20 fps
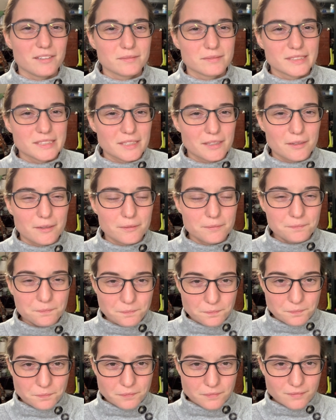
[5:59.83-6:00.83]
So
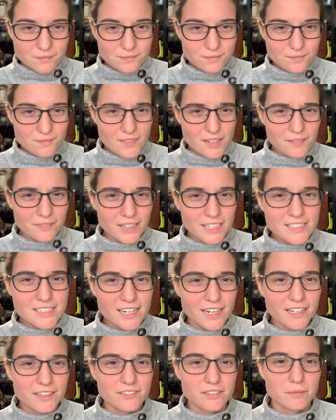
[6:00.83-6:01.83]
that's
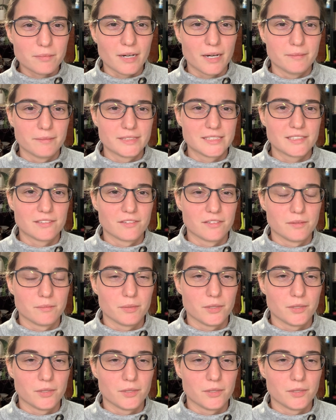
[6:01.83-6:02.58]
kind of the premise of the